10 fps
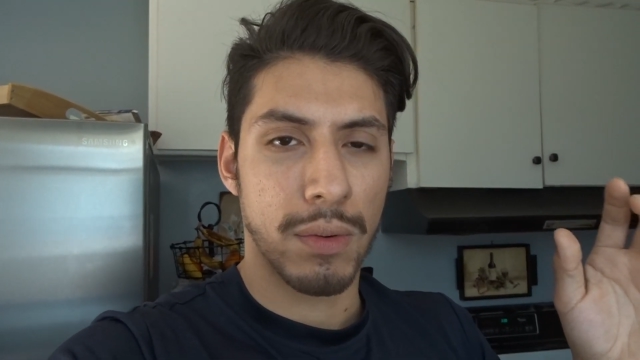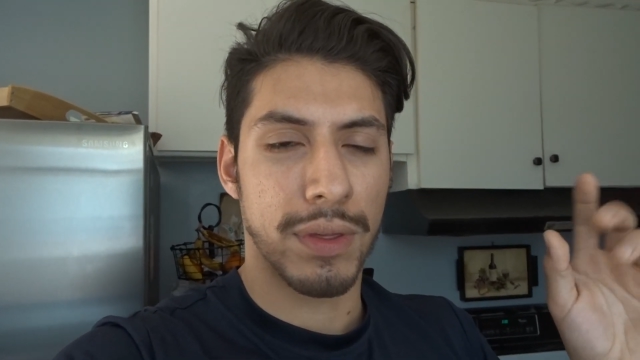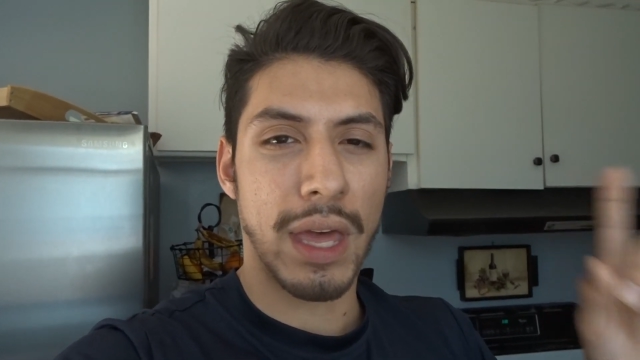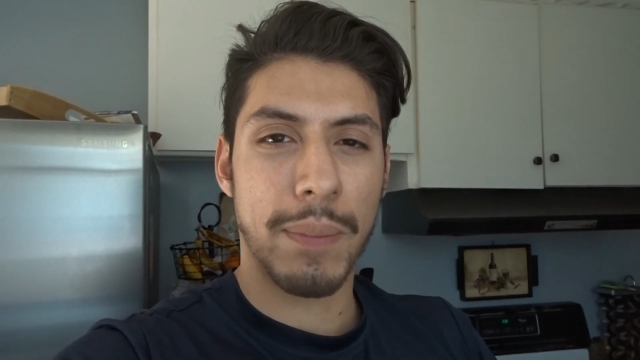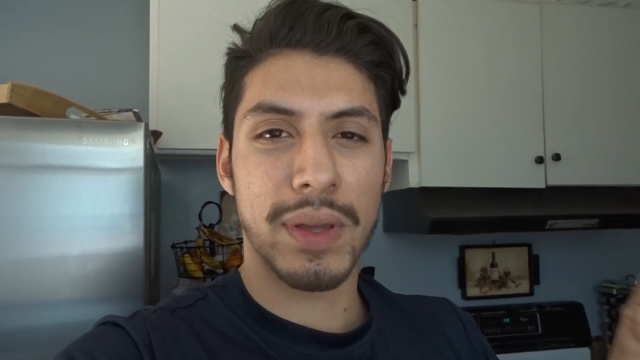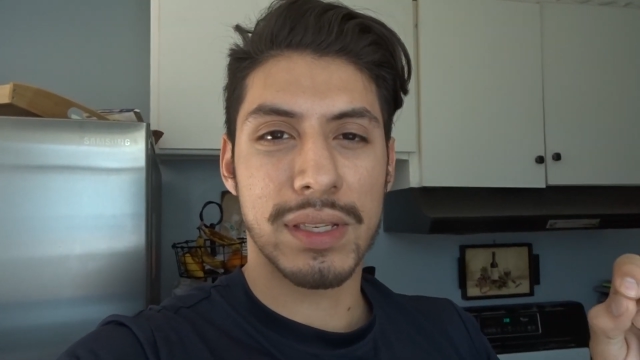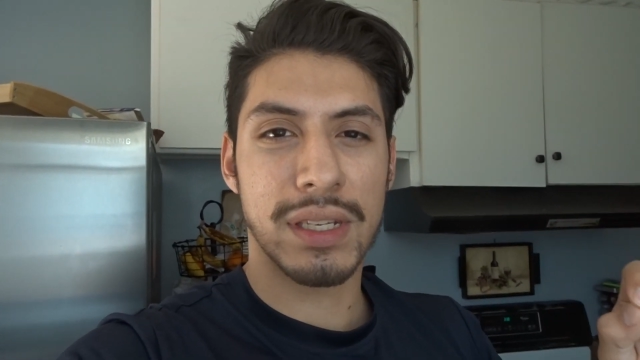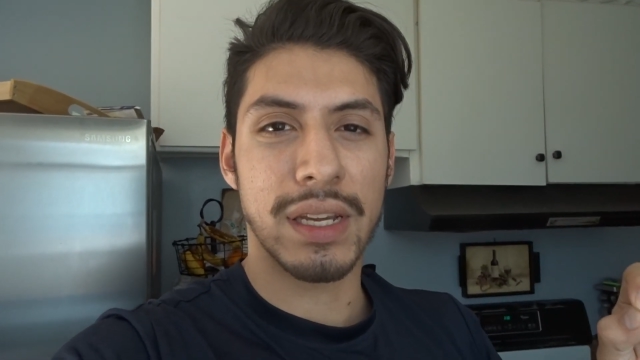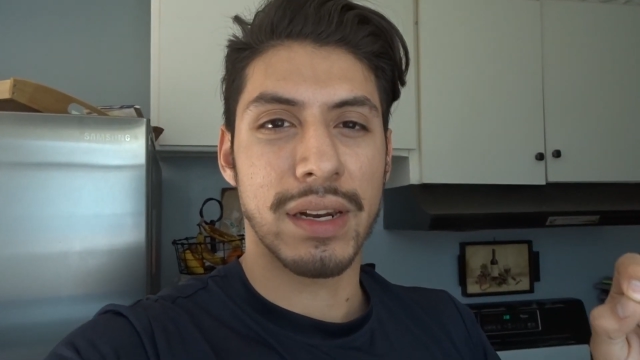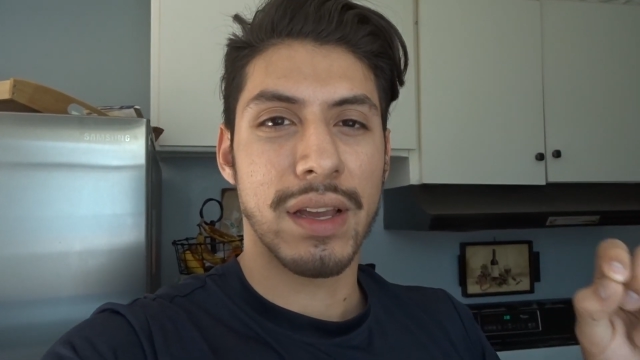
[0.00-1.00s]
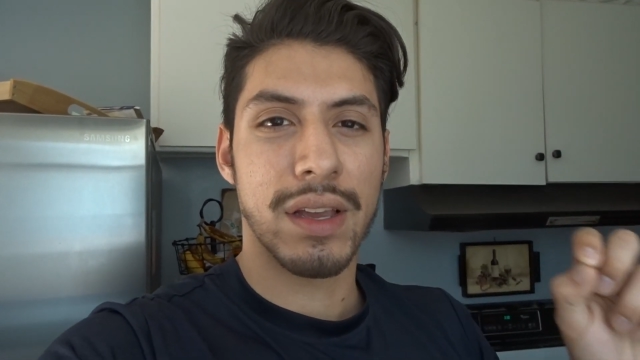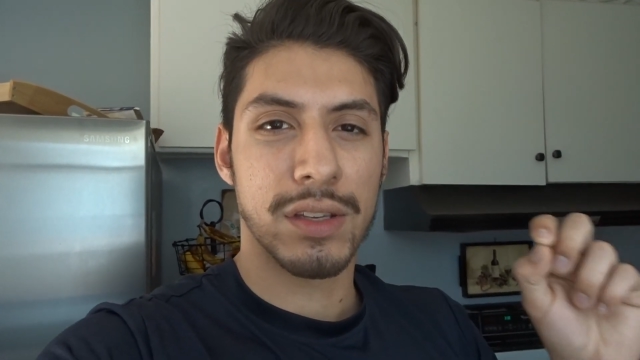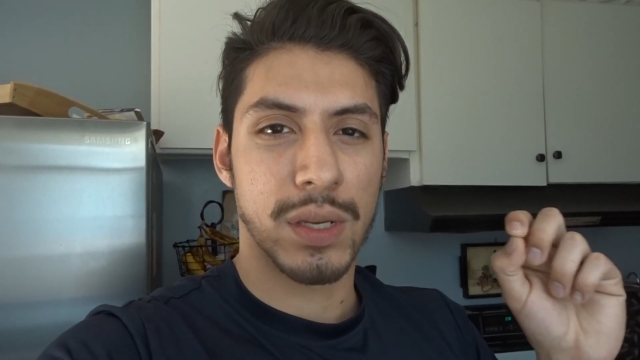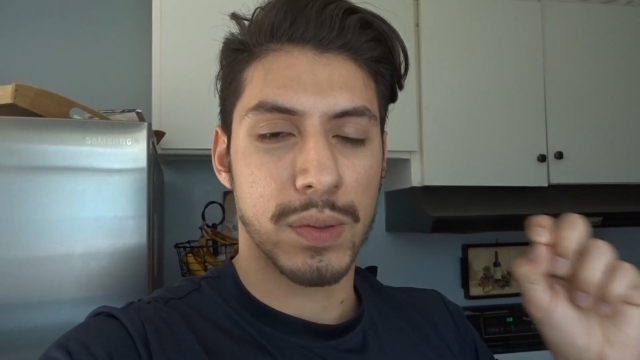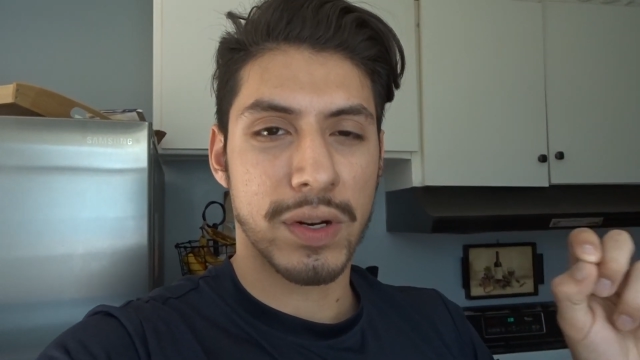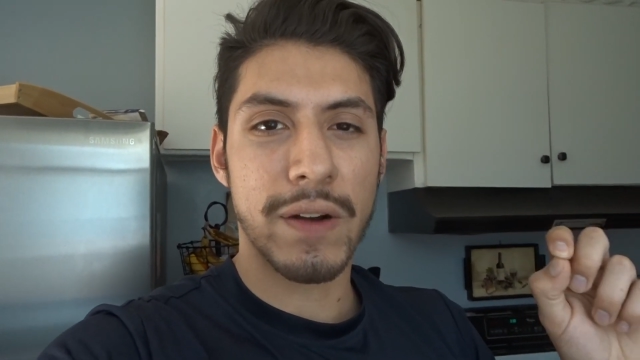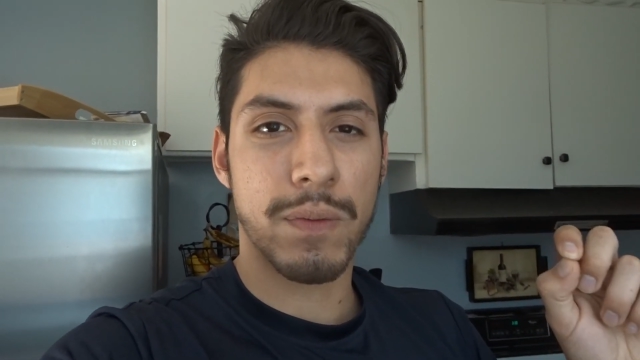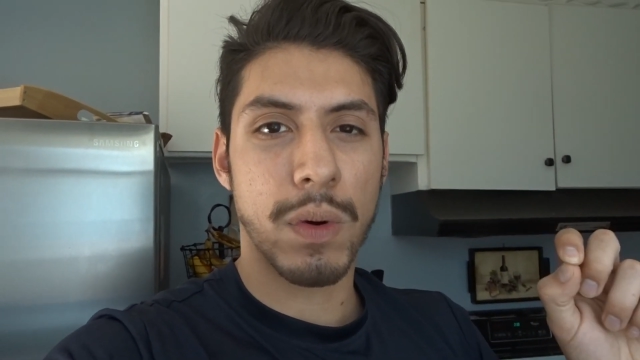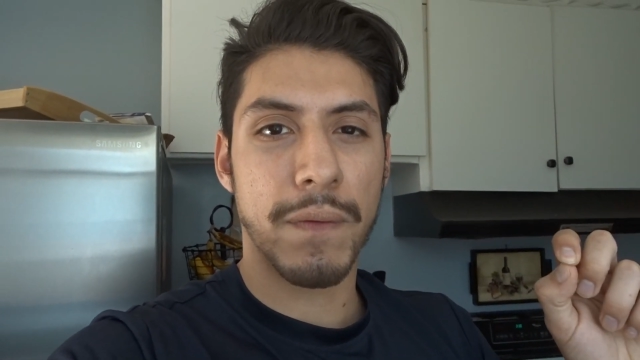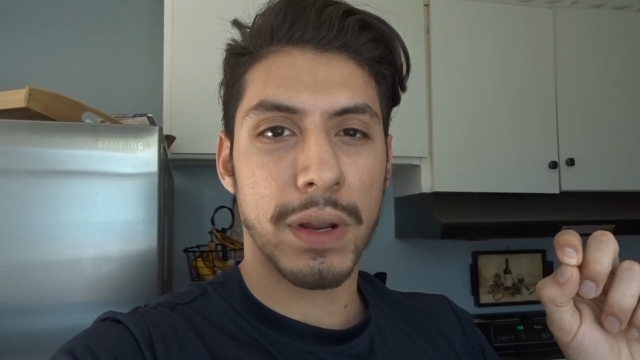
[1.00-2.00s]
With that being said, subscribe
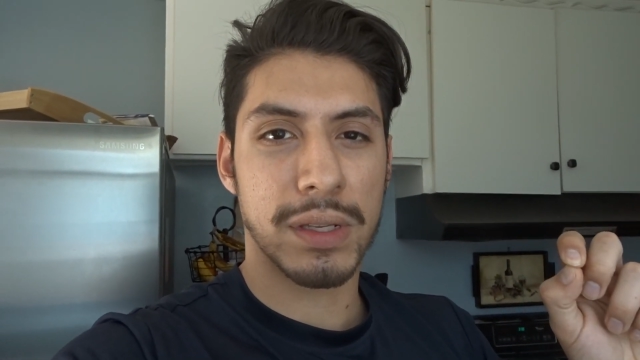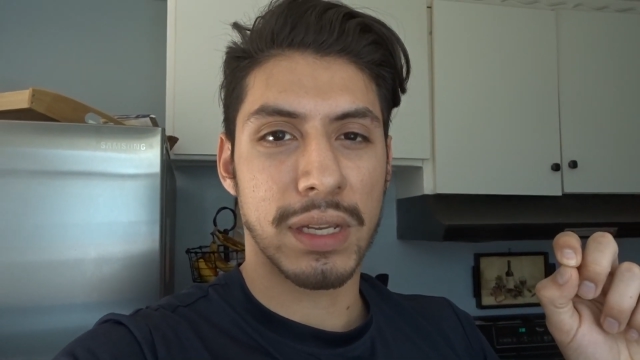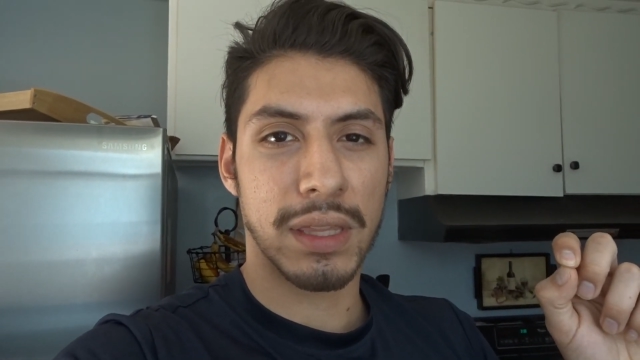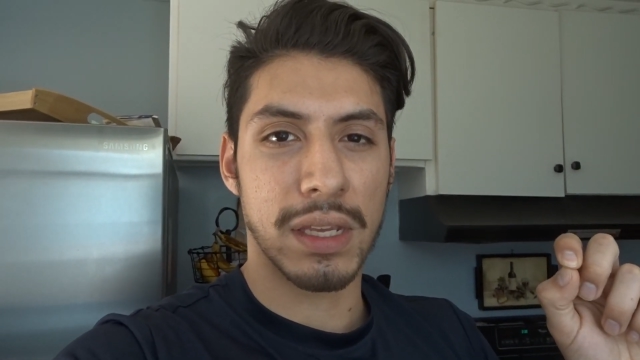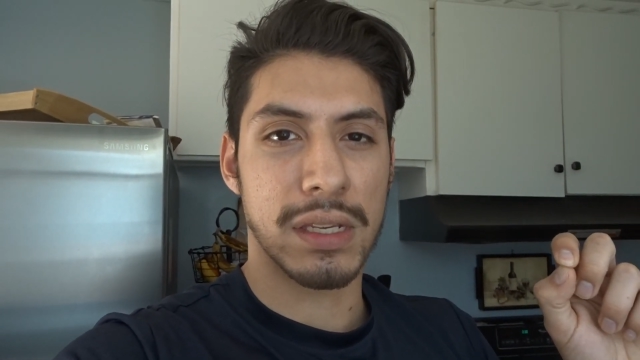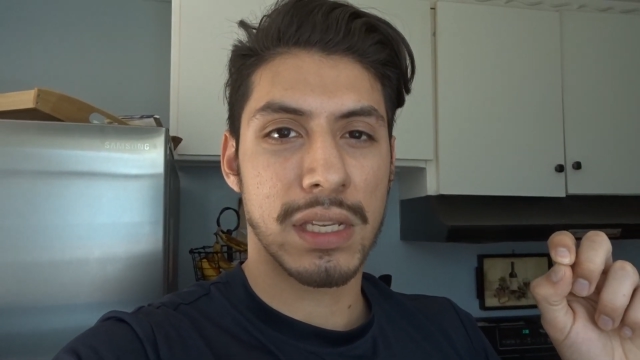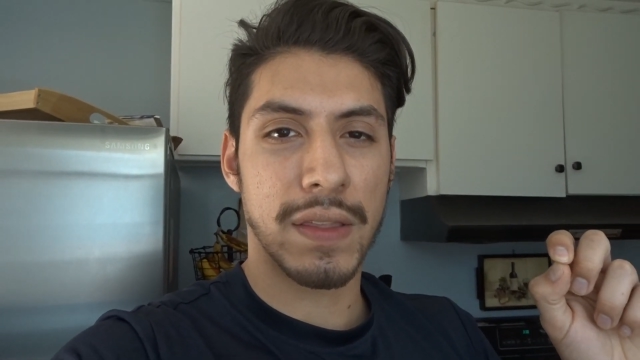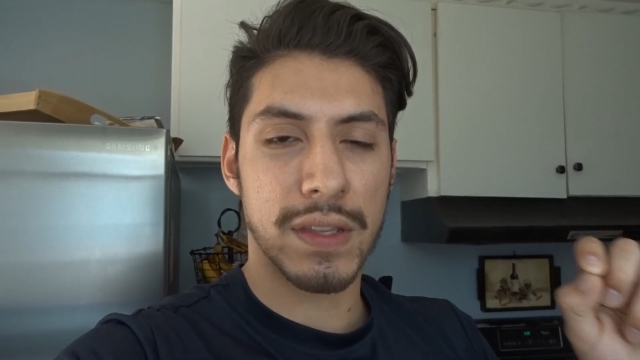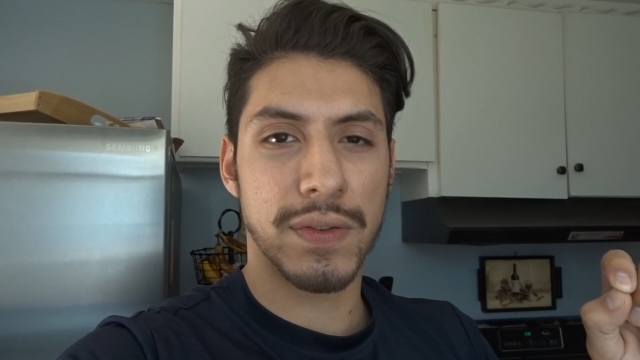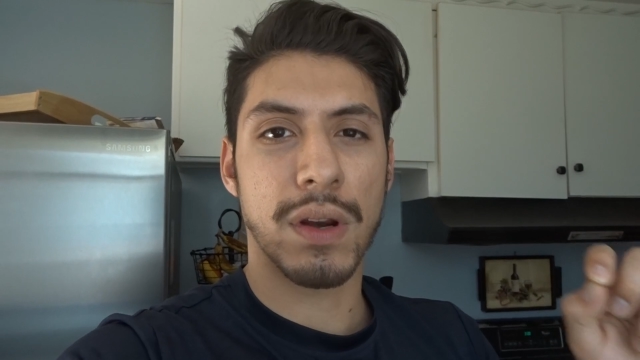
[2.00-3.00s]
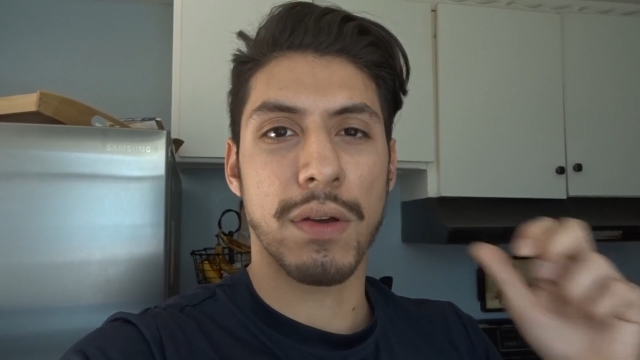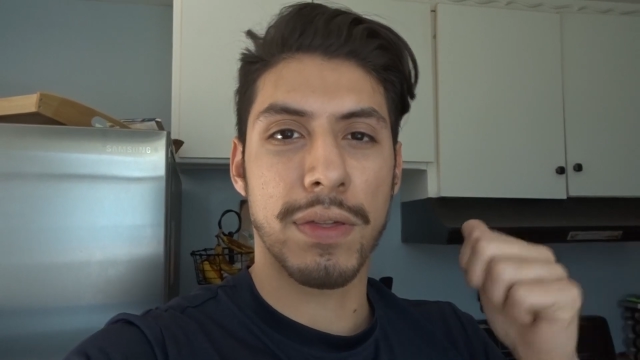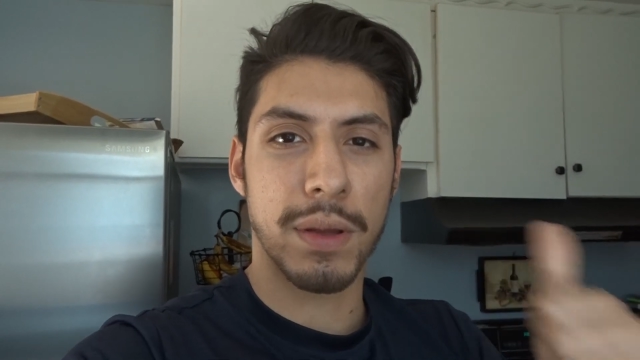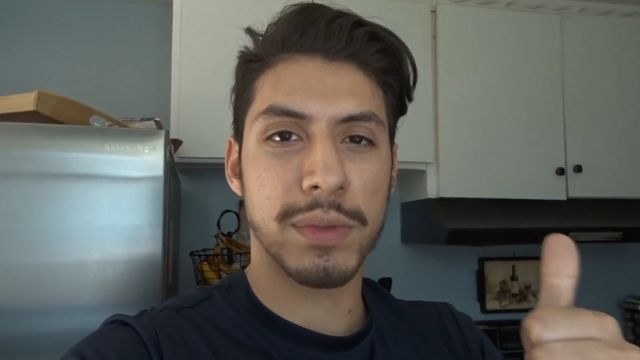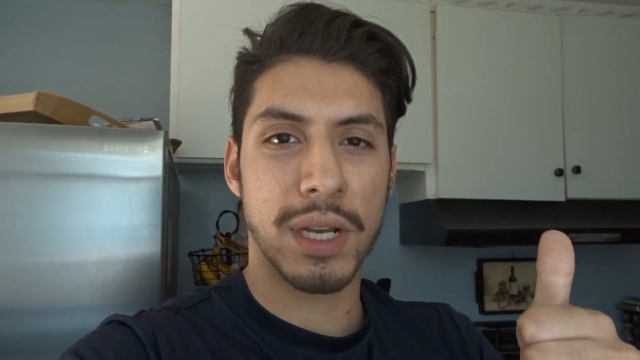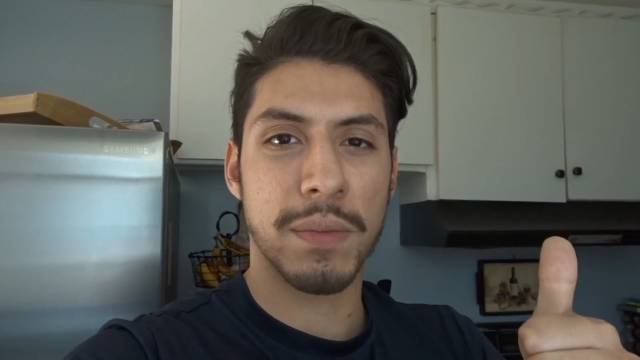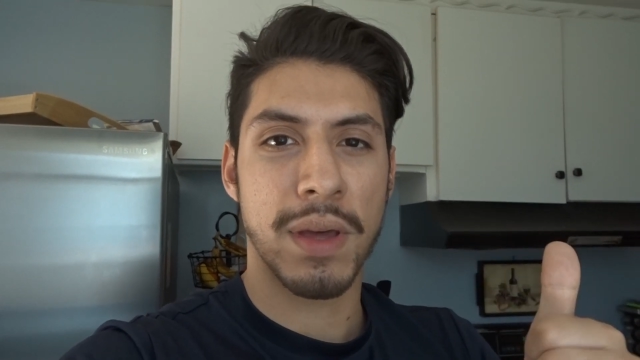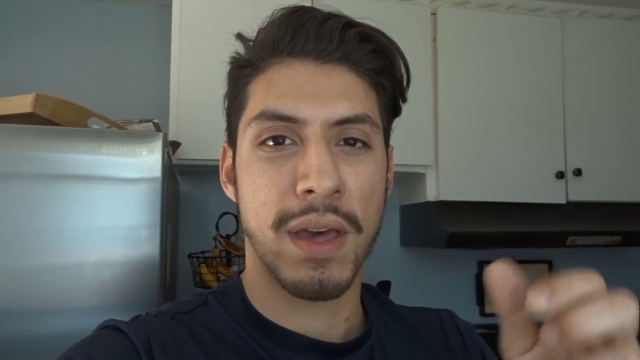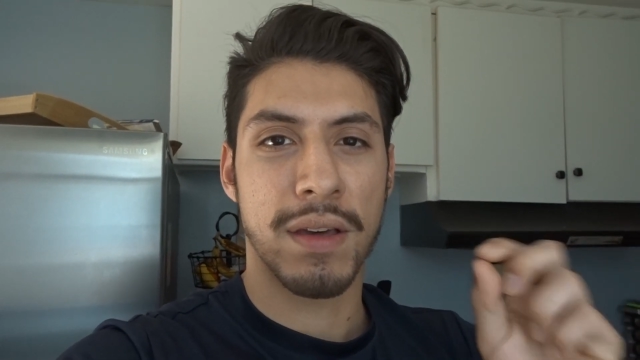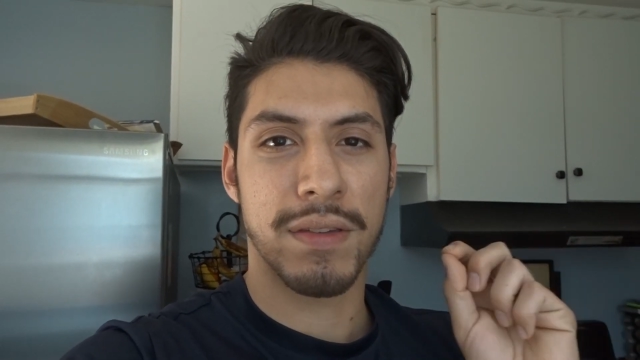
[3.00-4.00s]
for more videos like this. Give this video a thumbs up.